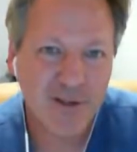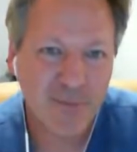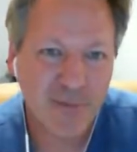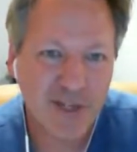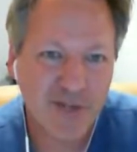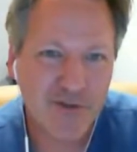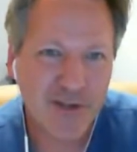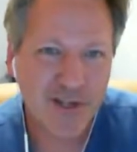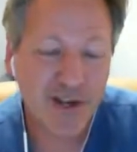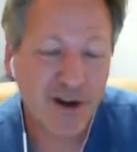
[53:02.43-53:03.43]
So please
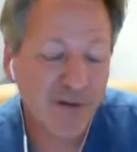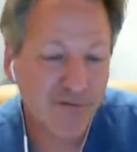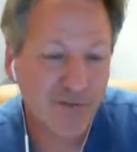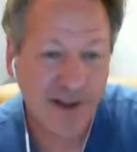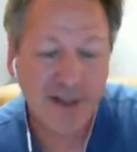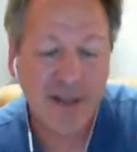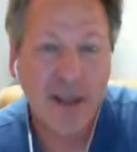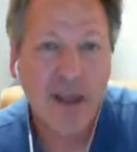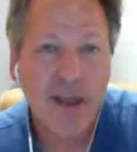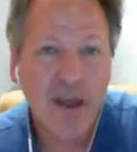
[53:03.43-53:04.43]
join us there. And
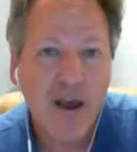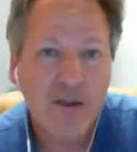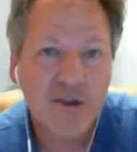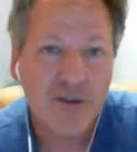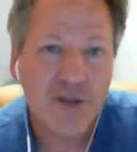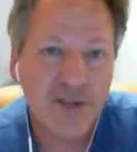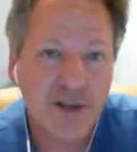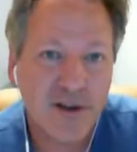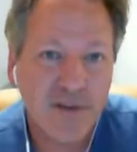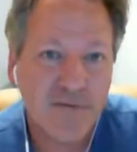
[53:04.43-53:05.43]
finally, join
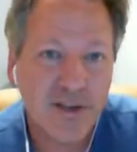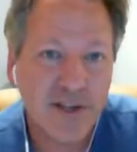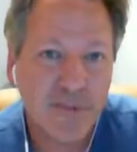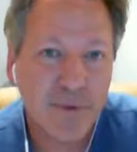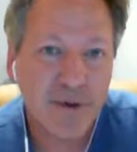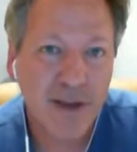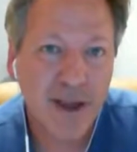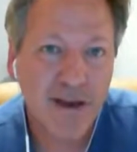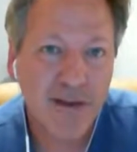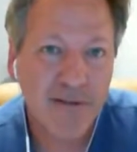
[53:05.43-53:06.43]
us on
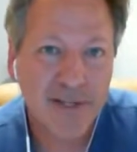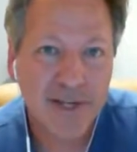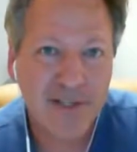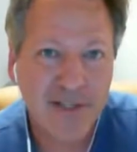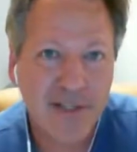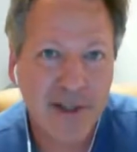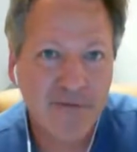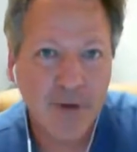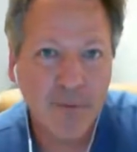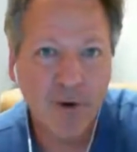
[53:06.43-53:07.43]
Facebook at The Tesla
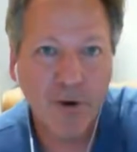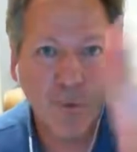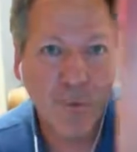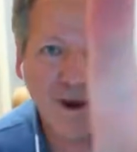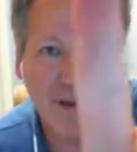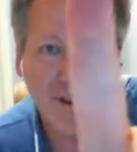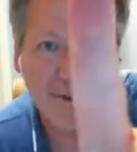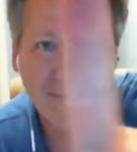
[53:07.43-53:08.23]
Life #1,